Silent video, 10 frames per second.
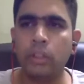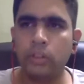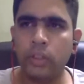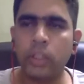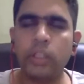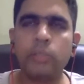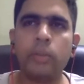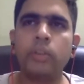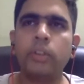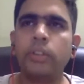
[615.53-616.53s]
You can
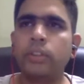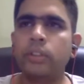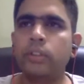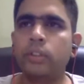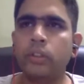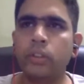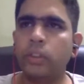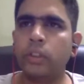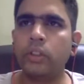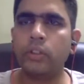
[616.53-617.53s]
explore these things.
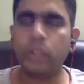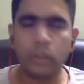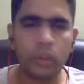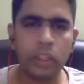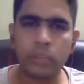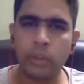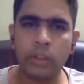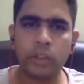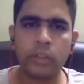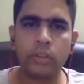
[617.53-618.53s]
So it's all
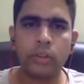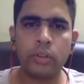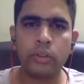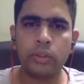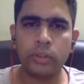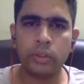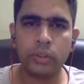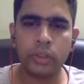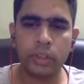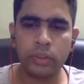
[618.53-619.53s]
exploration to you,
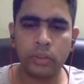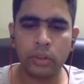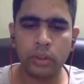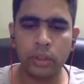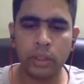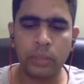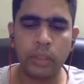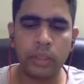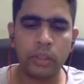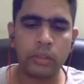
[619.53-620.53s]
so it is not
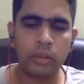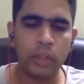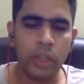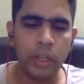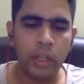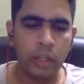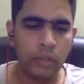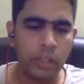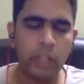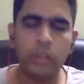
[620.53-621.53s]
limited. So
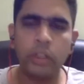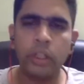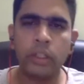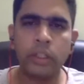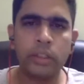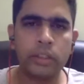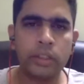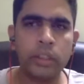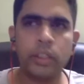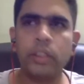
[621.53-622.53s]
every day you can at least
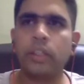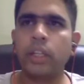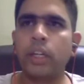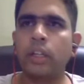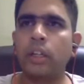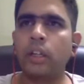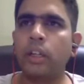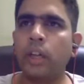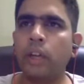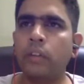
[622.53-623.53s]
cater like
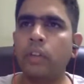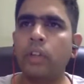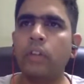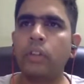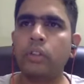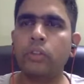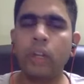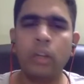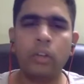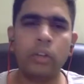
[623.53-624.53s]
half an hour to
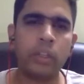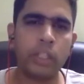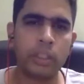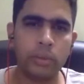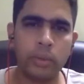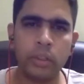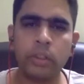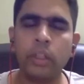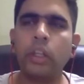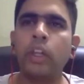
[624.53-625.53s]
1 hour on exploring
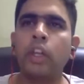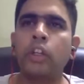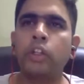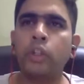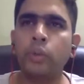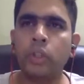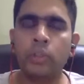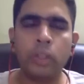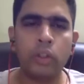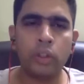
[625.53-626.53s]
the new
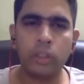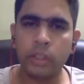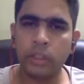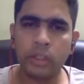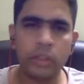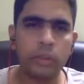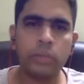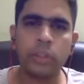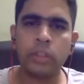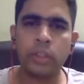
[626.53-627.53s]
terminology introduced
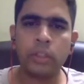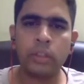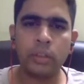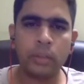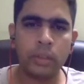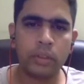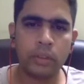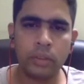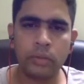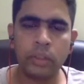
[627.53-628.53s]
by Sharat Arwani.
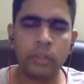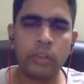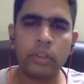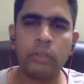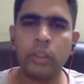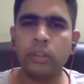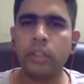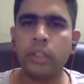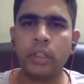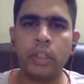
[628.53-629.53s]
That would give you a good
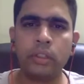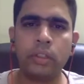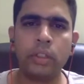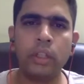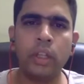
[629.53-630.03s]
insight actually.